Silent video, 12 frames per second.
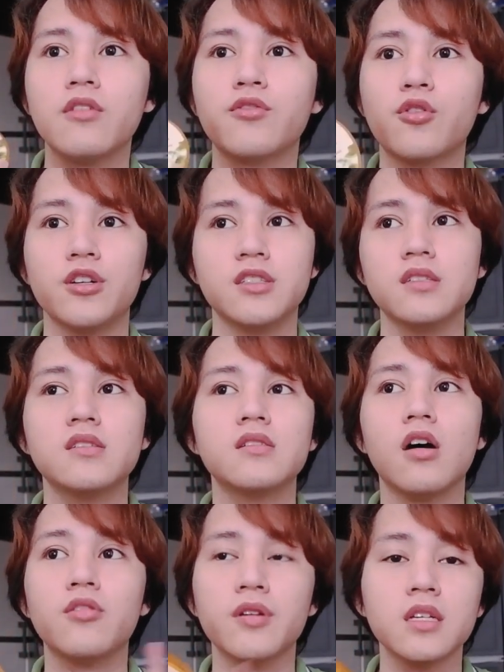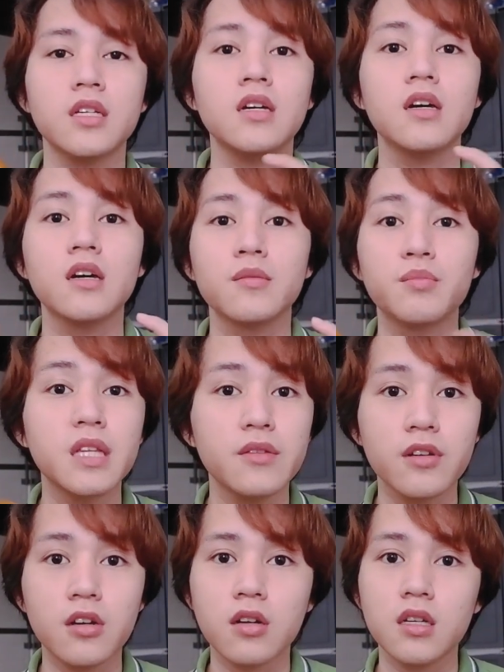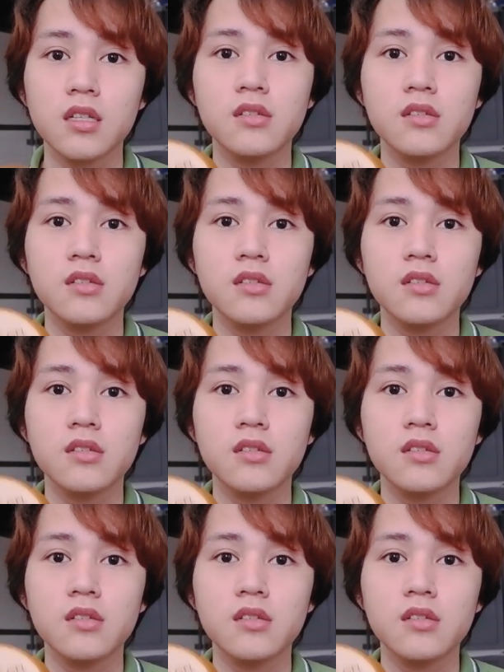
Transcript: Of course. This is already, believe it or not,